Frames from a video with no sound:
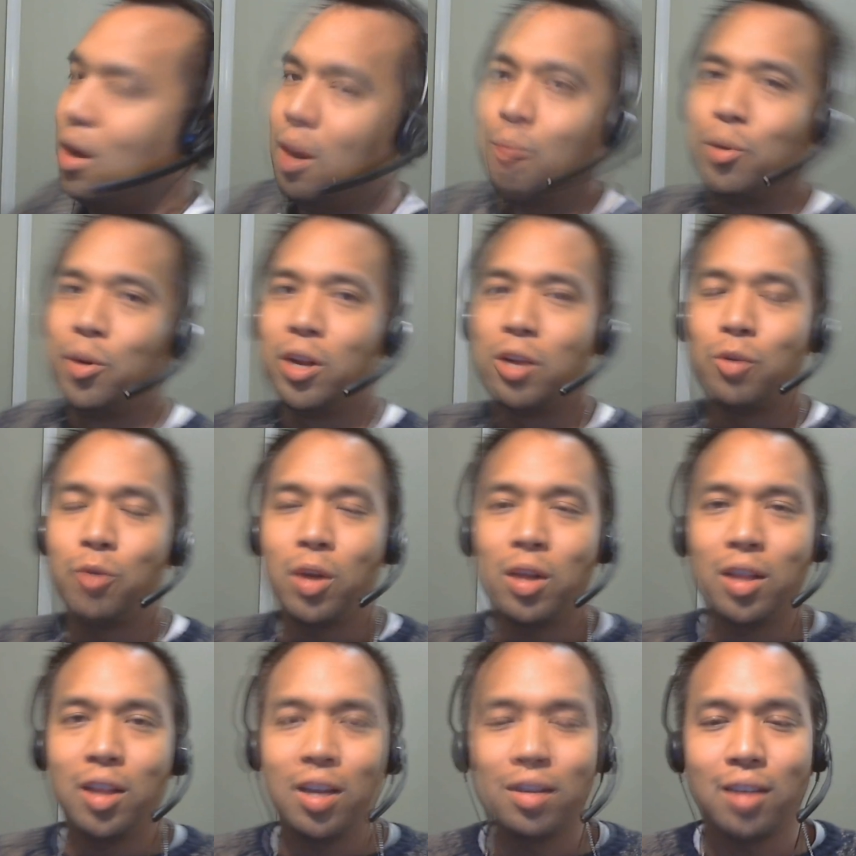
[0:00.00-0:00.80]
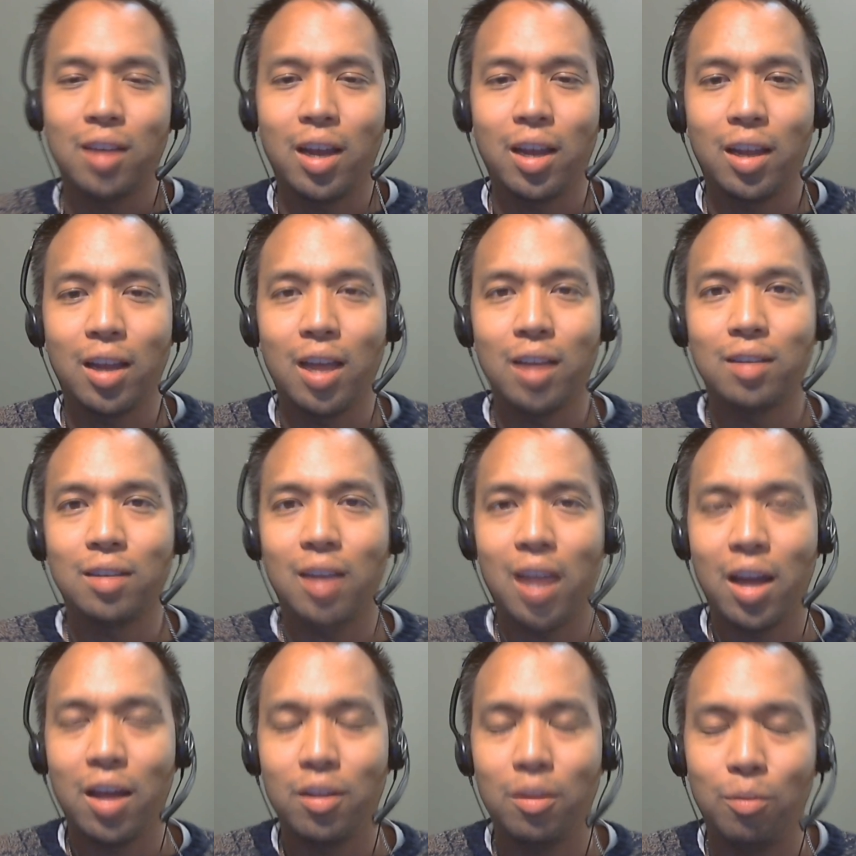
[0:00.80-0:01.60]
pretty quickly as I
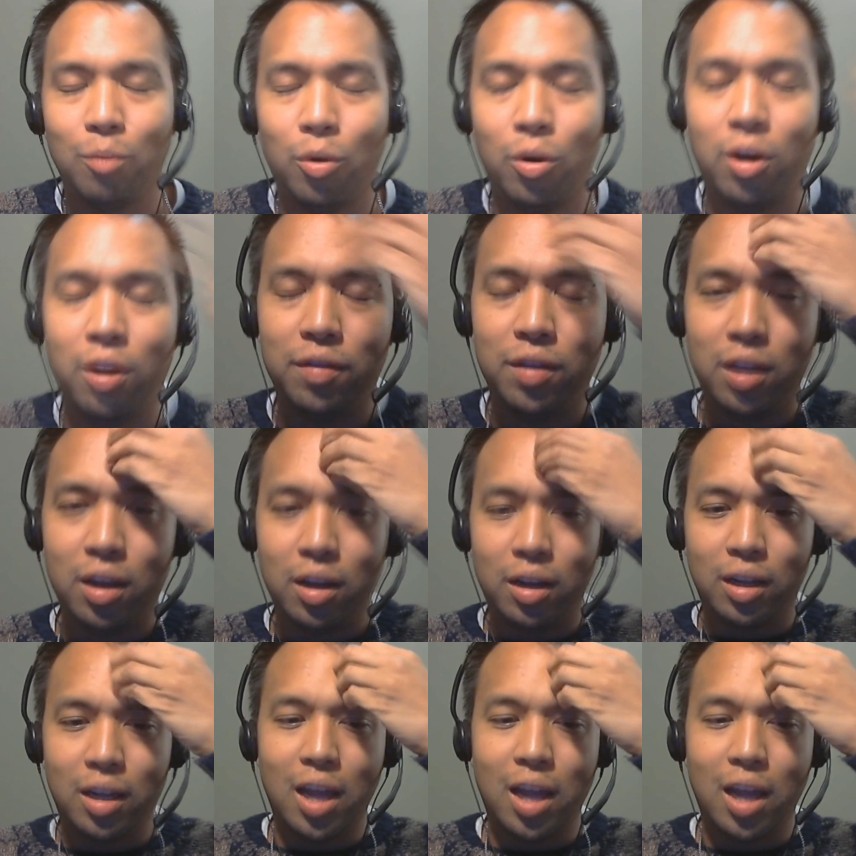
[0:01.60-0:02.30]
gather more of the